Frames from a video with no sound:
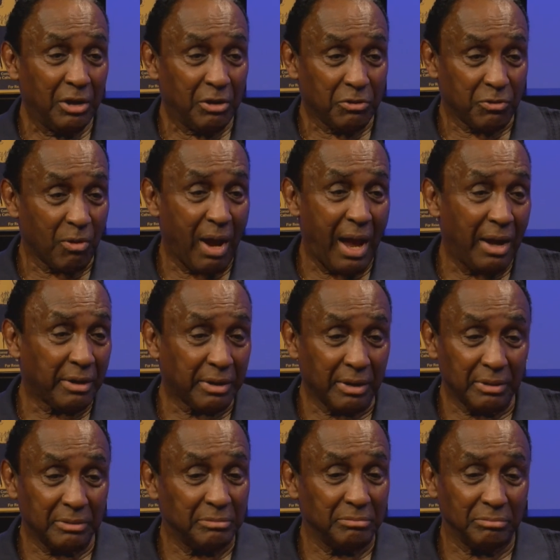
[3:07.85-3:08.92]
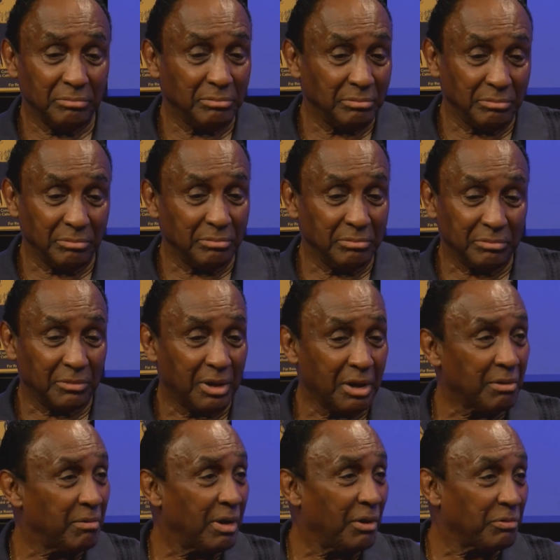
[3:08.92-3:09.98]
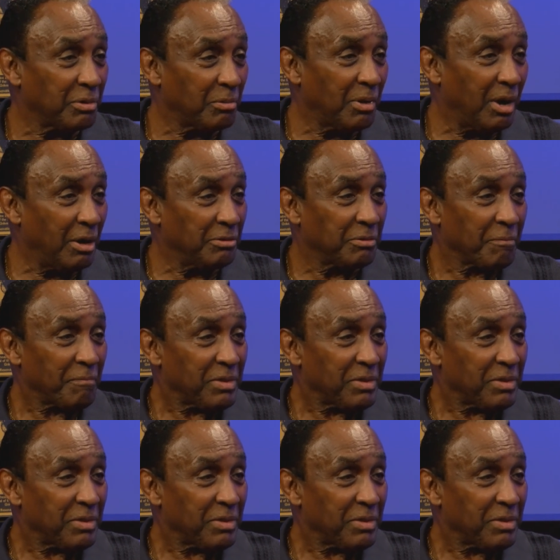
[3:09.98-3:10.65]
track, and whatever else it was.